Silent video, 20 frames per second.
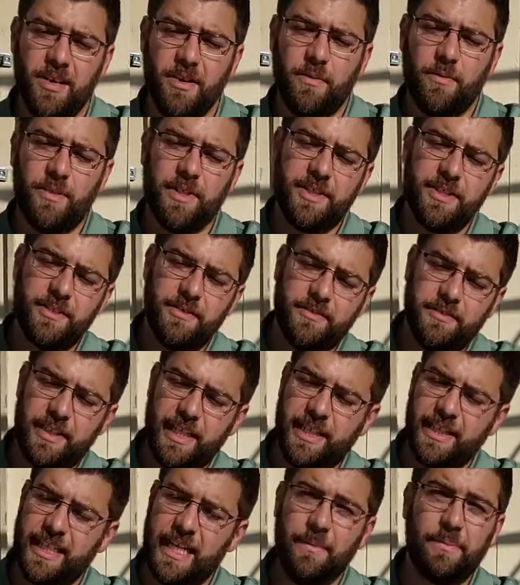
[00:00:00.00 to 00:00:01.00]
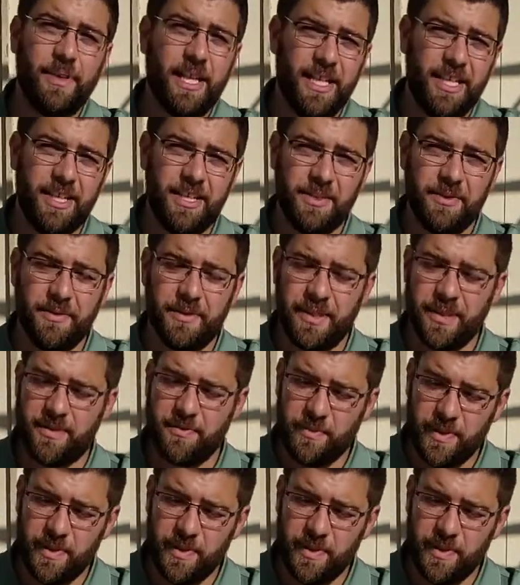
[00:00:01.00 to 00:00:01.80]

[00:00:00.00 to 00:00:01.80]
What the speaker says: One thing that I plan to do this